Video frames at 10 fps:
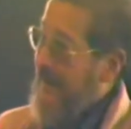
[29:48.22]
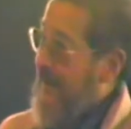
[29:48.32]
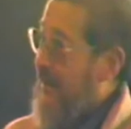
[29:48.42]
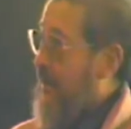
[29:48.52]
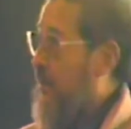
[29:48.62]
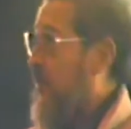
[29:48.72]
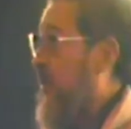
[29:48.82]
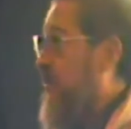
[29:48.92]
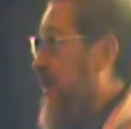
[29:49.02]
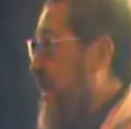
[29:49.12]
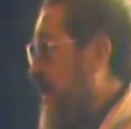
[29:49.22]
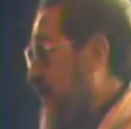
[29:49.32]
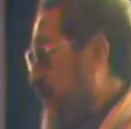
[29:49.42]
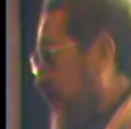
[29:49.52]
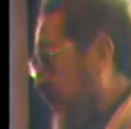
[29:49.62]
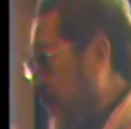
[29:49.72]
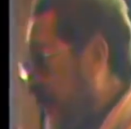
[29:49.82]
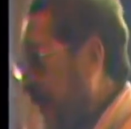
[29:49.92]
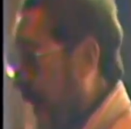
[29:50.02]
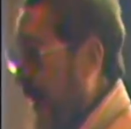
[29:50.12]
that the world may end tomorrow
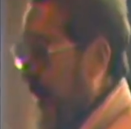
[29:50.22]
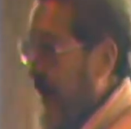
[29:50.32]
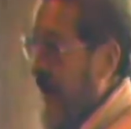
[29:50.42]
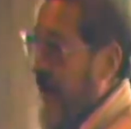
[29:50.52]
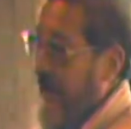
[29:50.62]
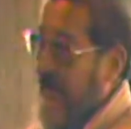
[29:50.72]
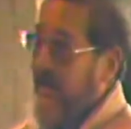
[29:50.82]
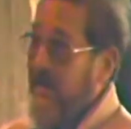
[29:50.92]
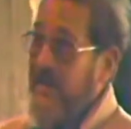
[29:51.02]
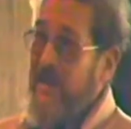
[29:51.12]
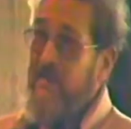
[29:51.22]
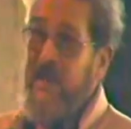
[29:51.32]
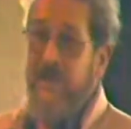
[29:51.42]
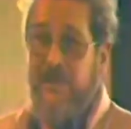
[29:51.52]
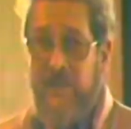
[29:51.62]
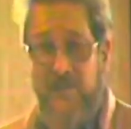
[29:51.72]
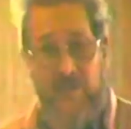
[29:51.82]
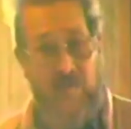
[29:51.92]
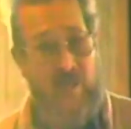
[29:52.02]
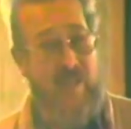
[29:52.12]
due to some excess
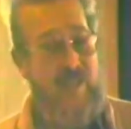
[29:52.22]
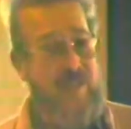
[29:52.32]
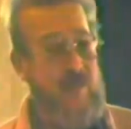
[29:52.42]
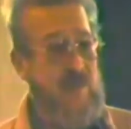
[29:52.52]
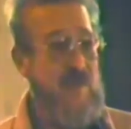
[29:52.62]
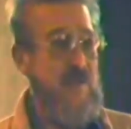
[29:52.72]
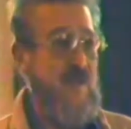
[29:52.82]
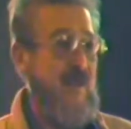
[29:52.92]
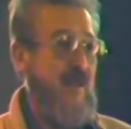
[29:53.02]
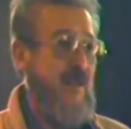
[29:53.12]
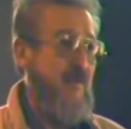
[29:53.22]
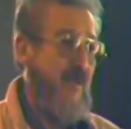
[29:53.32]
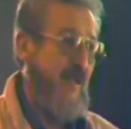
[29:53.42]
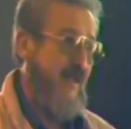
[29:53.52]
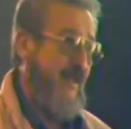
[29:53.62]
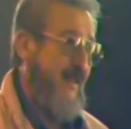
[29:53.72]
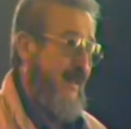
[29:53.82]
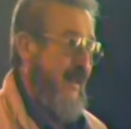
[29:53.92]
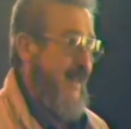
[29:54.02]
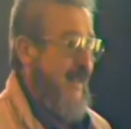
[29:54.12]
of the Strategic Air Command,
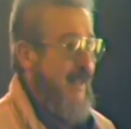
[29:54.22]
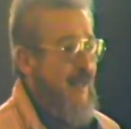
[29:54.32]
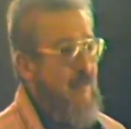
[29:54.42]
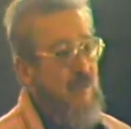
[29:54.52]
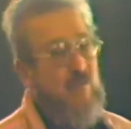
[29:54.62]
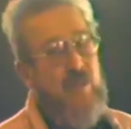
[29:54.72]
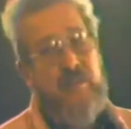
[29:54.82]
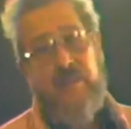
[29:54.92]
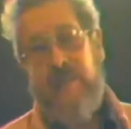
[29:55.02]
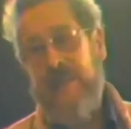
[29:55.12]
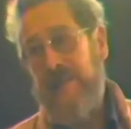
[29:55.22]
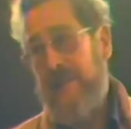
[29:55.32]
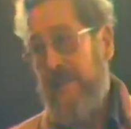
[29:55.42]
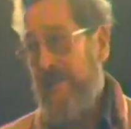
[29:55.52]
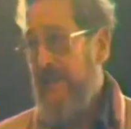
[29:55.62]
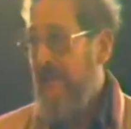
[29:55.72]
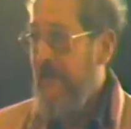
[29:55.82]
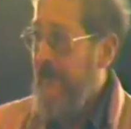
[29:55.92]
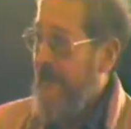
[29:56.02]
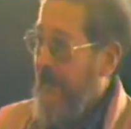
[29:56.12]
but what the hell?
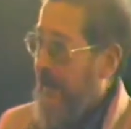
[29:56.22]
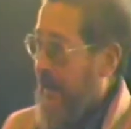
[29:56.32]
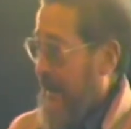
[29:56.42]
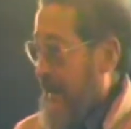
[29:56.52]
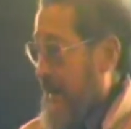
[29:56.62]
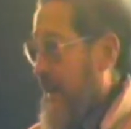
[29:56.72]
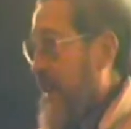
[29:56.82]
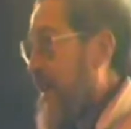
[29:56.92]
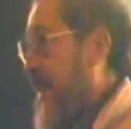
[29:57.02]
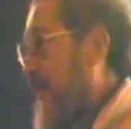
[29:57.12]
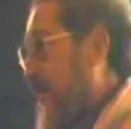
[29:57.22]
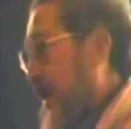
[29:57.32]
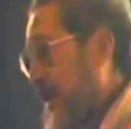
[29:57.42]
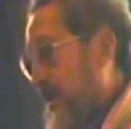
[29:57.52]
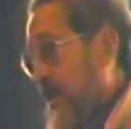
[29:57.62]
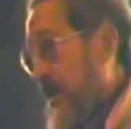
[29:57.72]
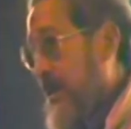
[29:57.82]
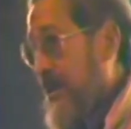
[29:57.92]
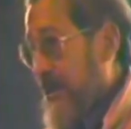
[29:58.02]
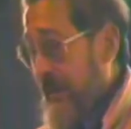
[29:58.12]
Get hit by a truck,
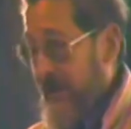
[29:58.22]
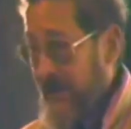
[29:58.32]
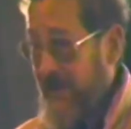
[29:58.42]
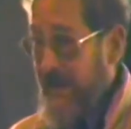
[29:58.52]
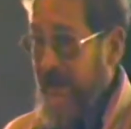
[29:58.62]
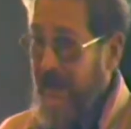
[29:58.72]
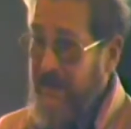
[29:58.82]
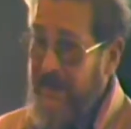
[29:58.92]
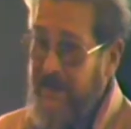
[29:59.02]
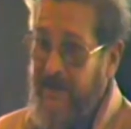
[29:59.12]
it's just as deadly.